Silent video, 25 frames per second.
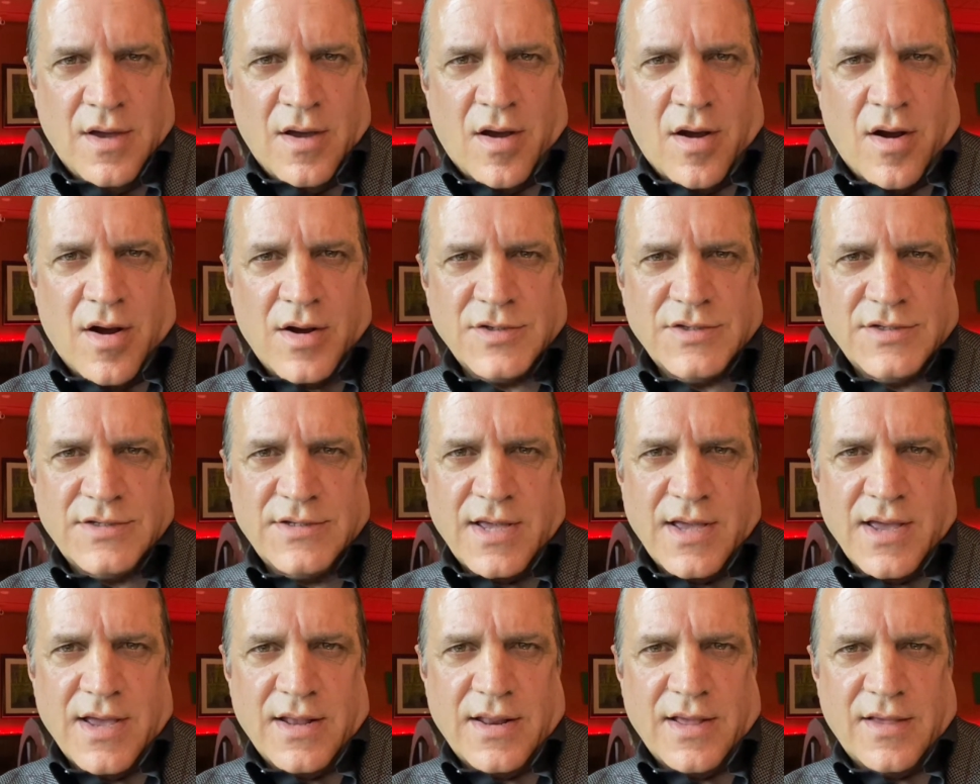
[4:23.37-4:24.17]
Our
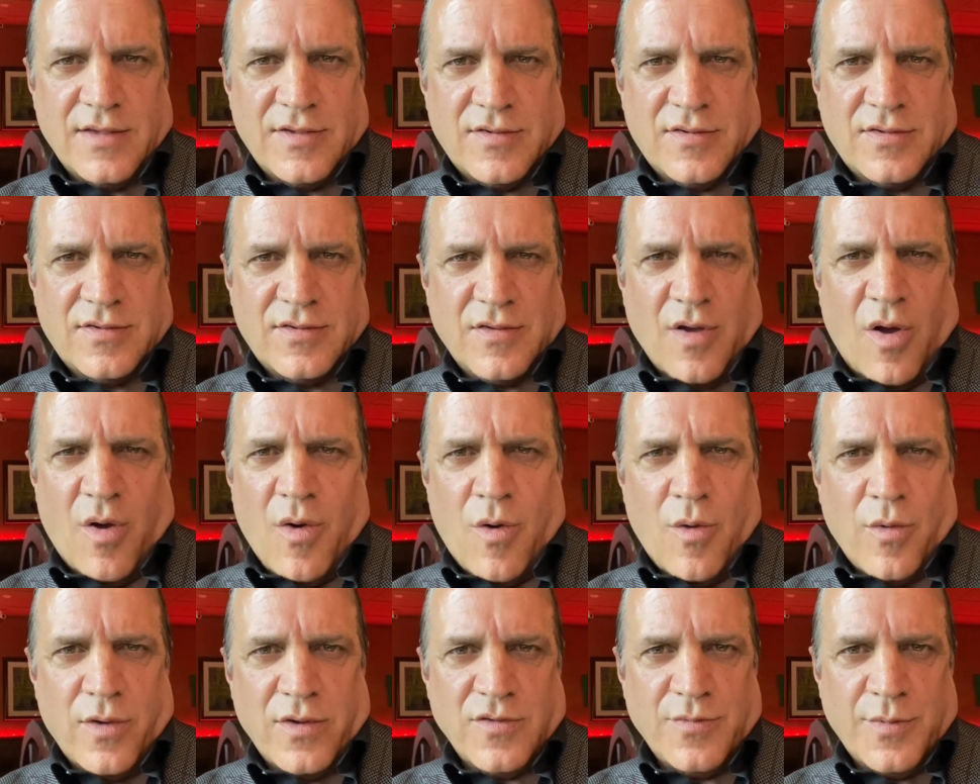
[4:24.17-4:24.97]
stand has
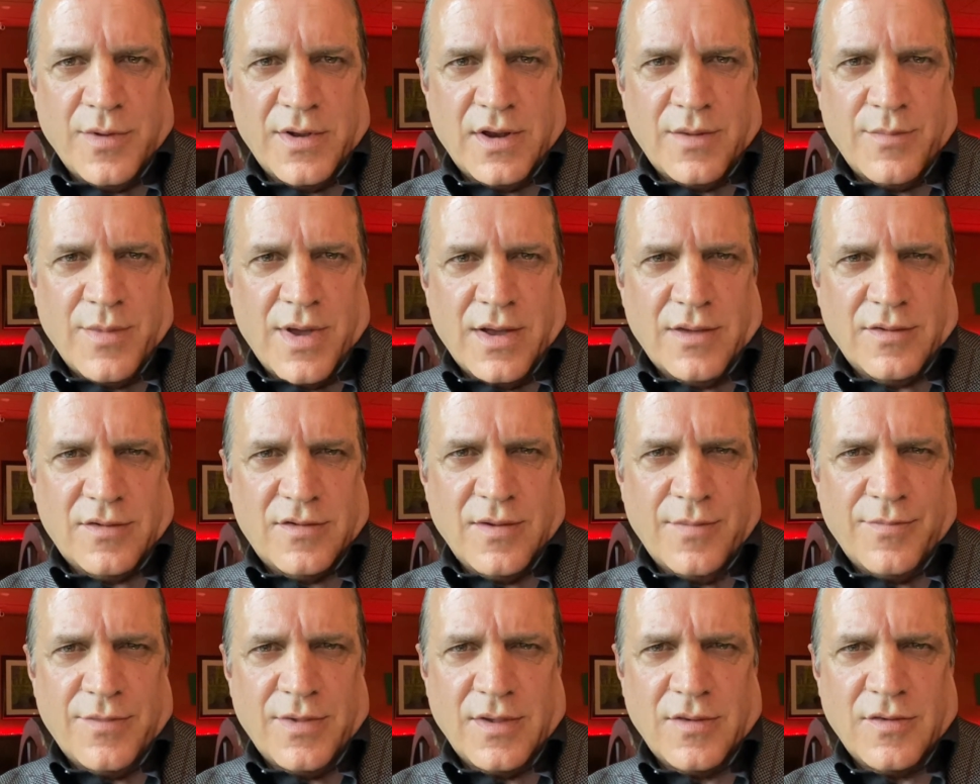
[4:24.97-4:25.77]
always been about
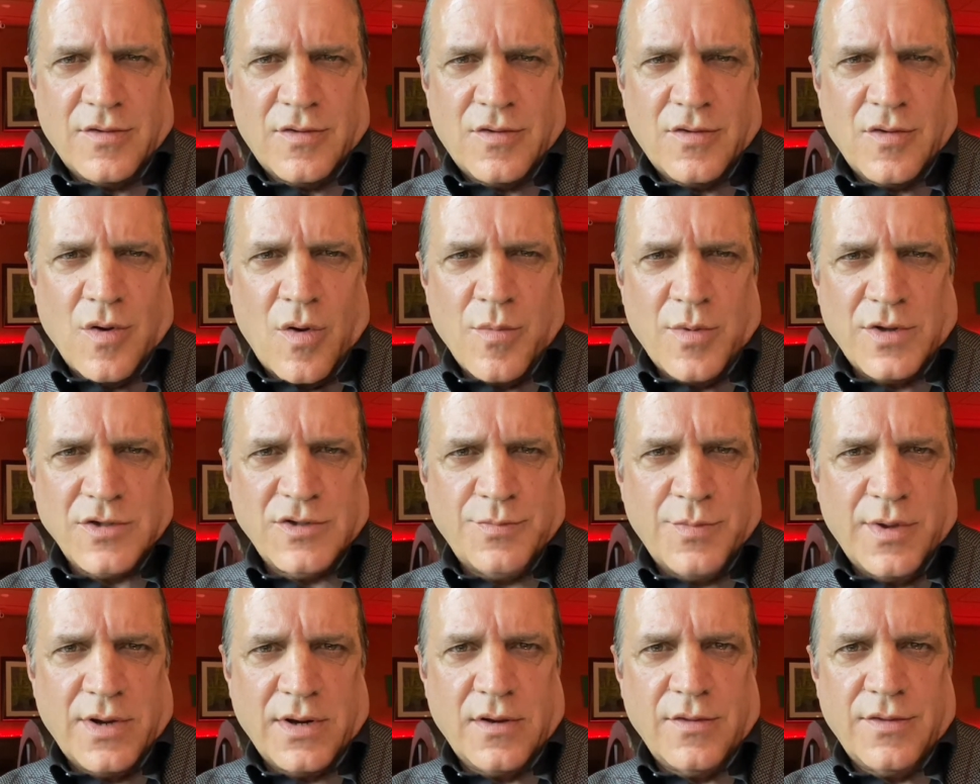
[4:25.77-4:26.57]
something so
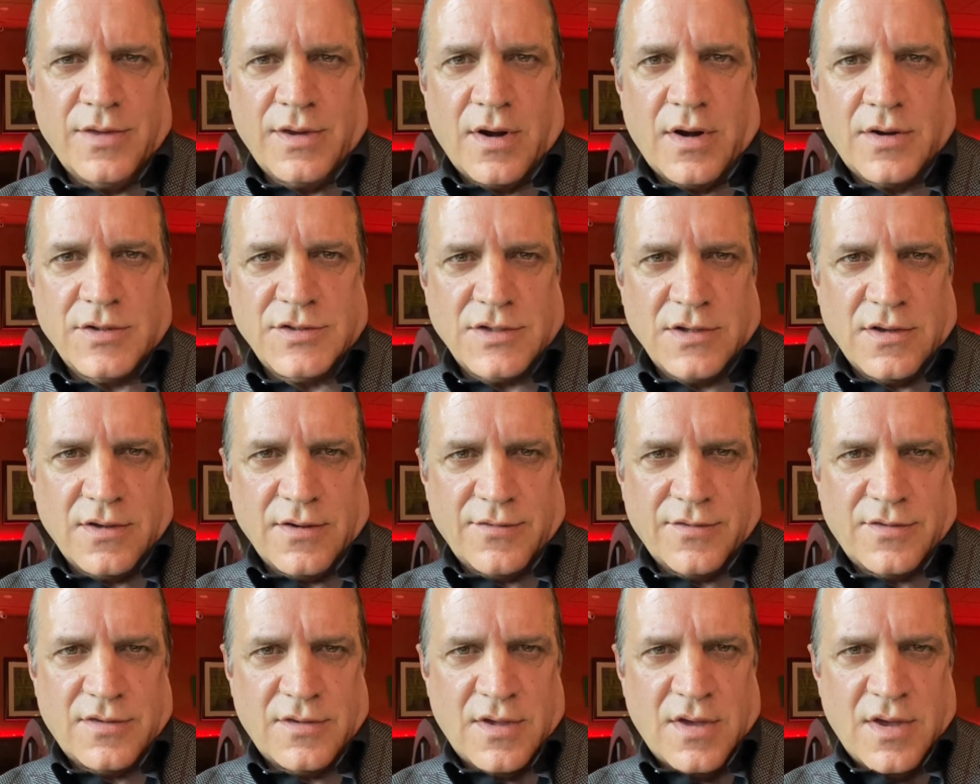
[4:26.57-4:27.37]
much bigger than
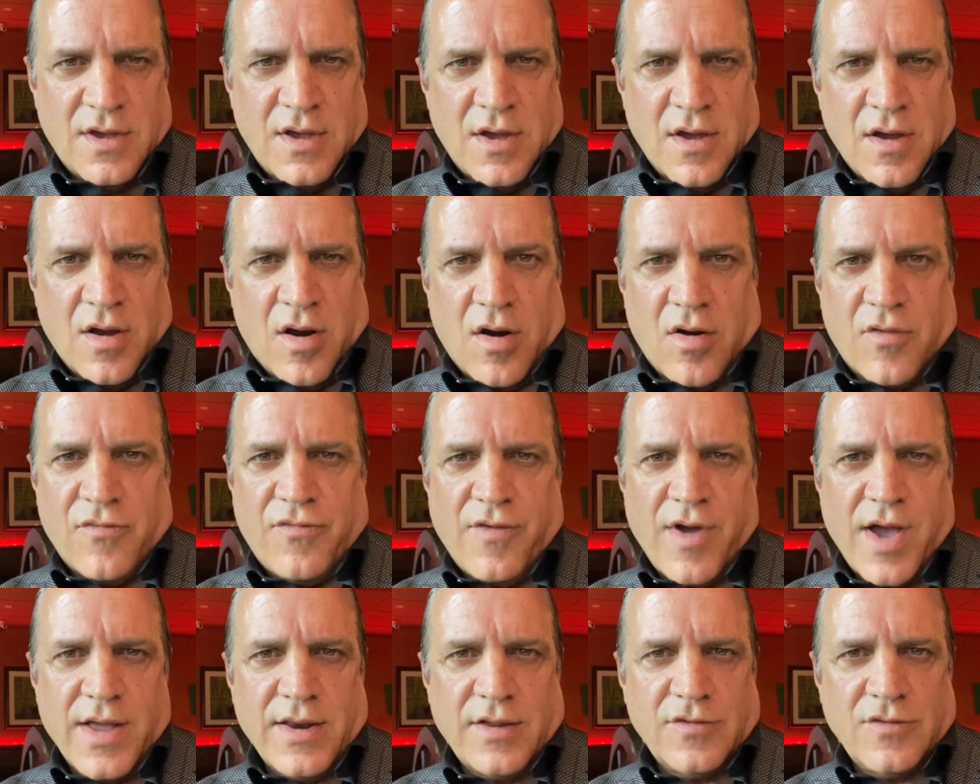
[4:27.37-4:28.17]
ourselves. Our
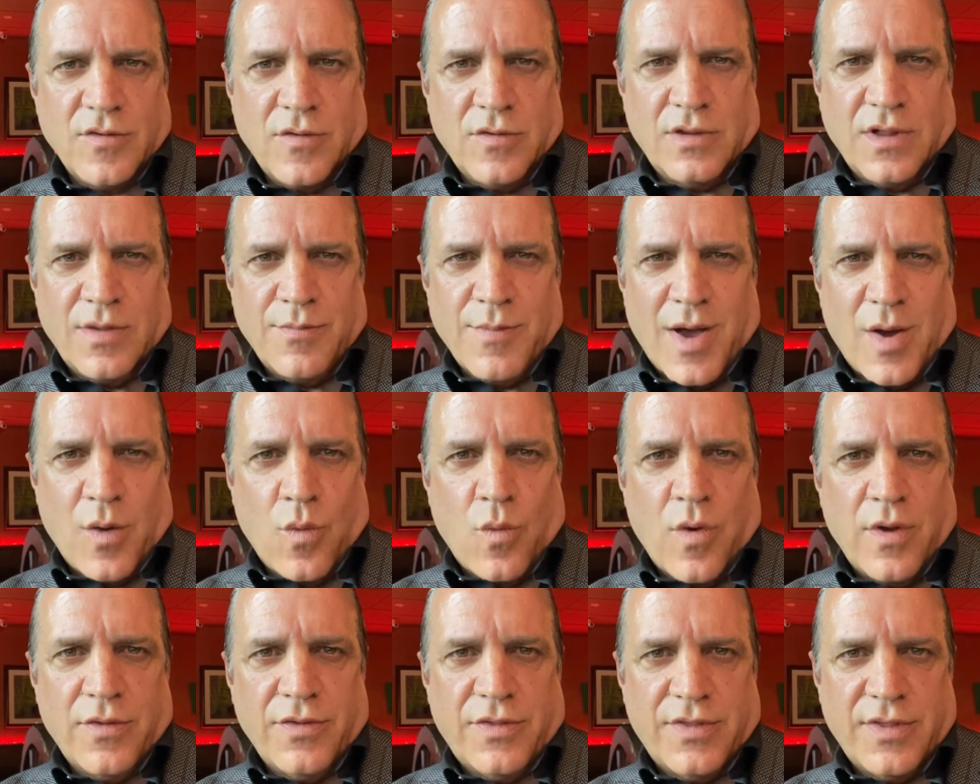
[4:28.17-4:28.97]
fight is only about
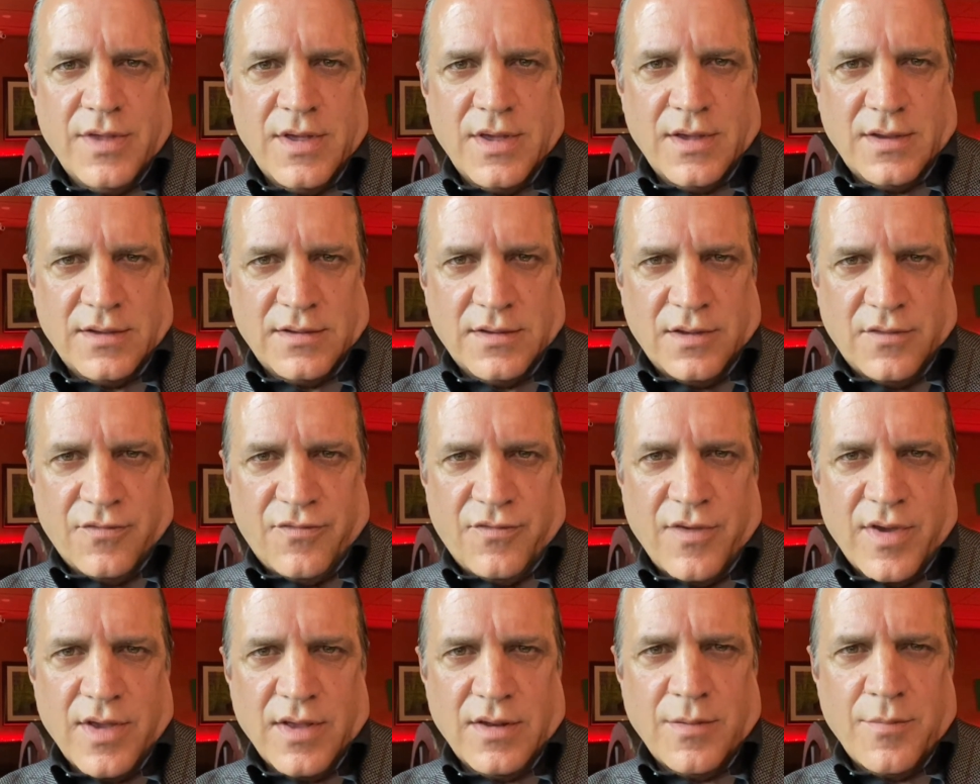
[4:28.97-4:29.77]
one thing: to
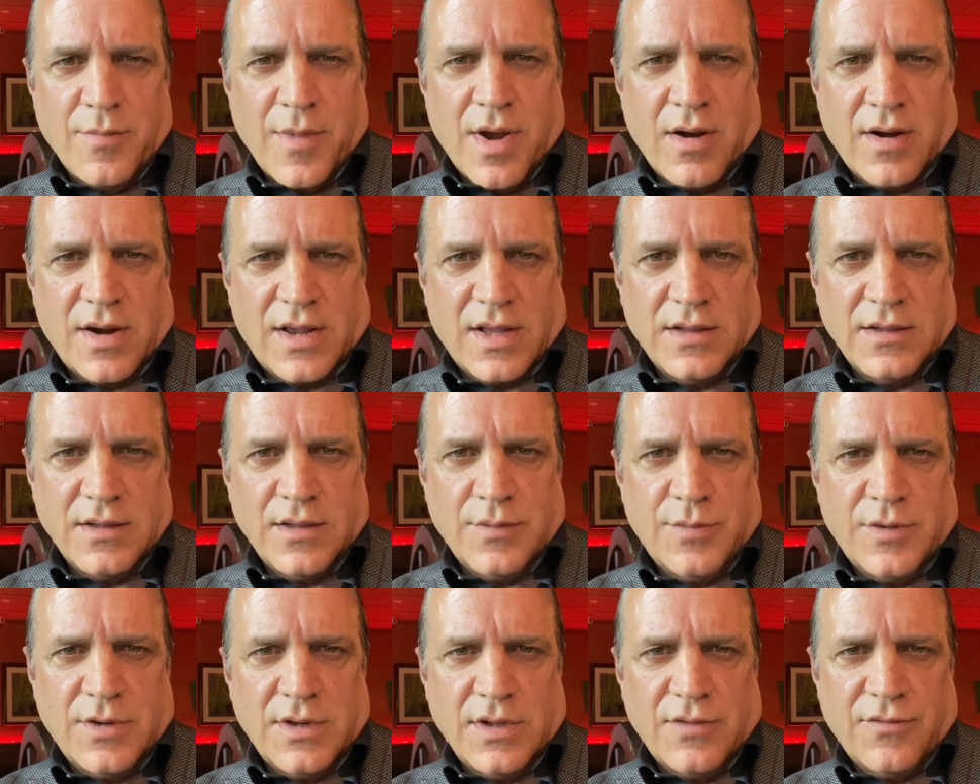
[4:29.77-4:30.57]
defend American
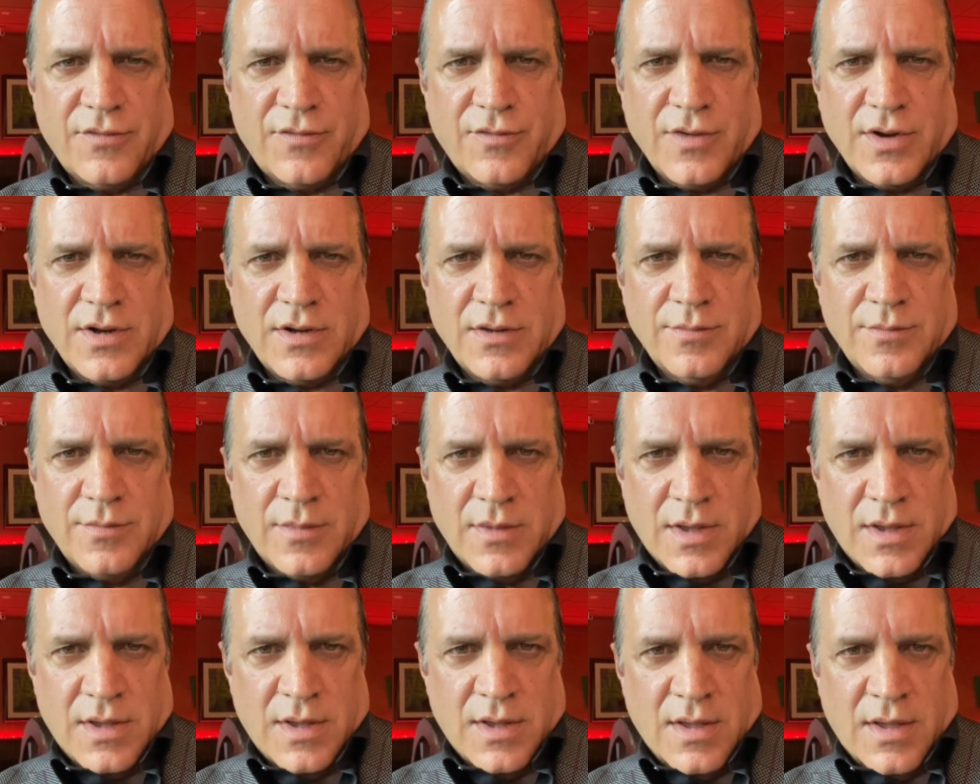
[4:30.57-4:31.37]
liberty and freedom,
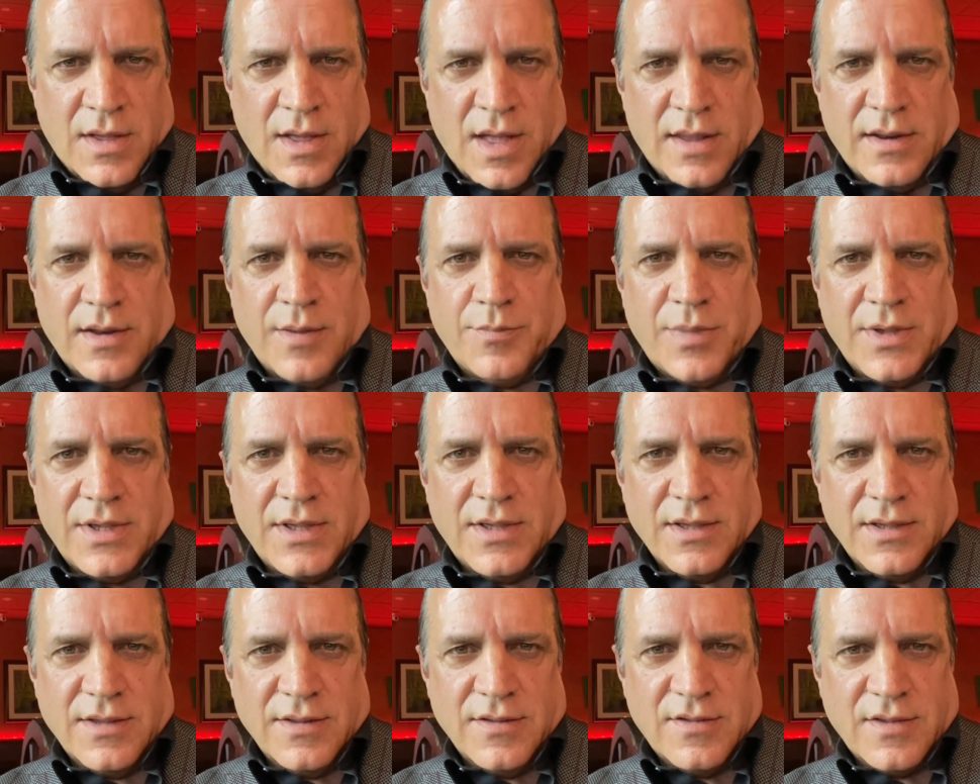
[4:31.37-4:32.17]
and it
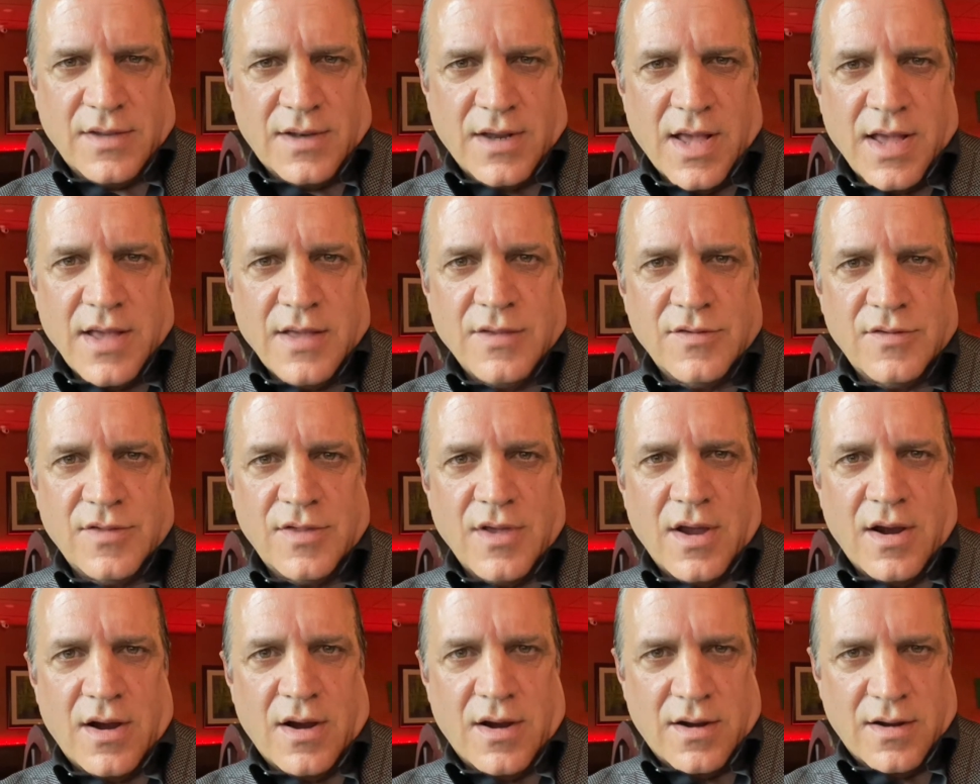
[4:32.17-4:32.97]
begins and ends
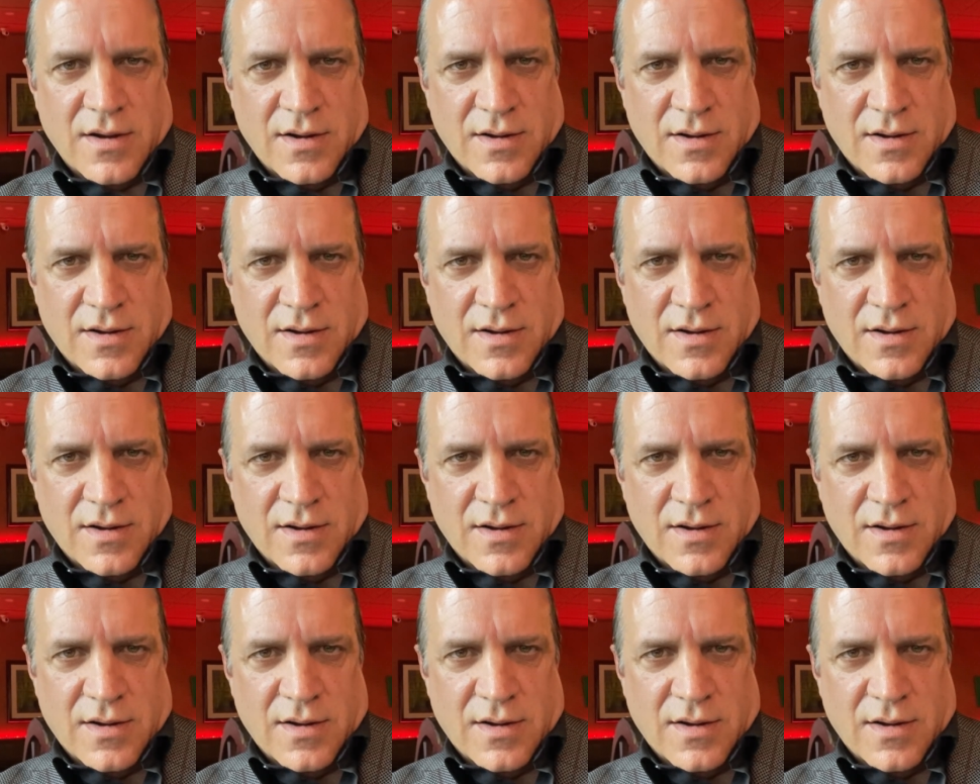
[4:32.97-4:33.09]
there.